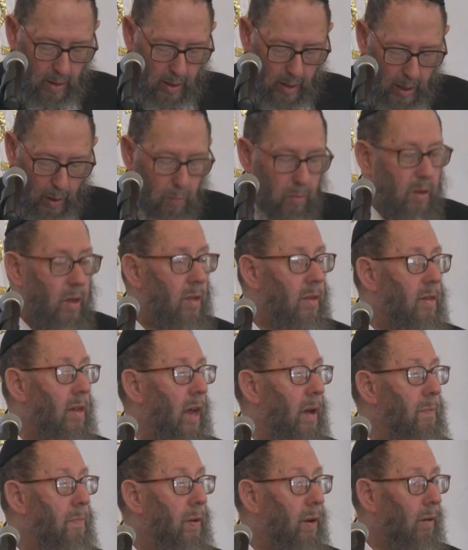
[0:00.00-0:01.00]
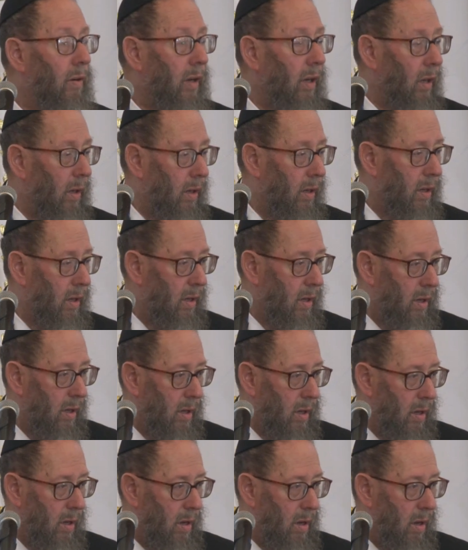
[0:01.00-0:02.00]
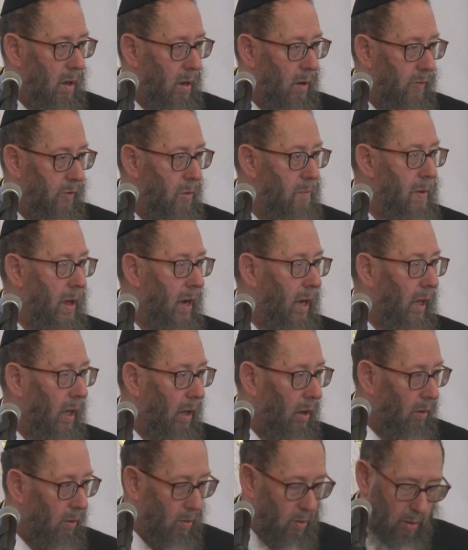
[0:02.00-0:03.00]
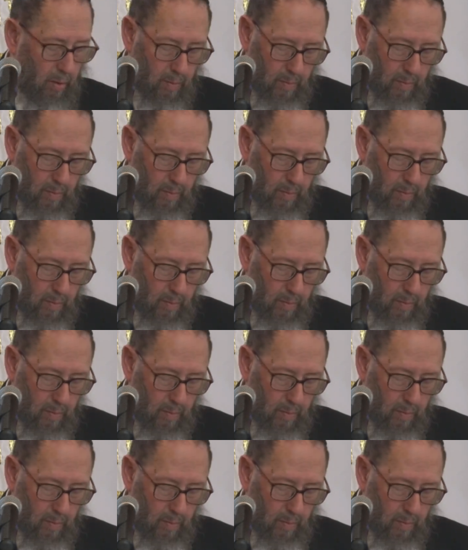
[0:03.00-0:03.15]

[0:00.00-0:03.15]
He was in Siberia for many years.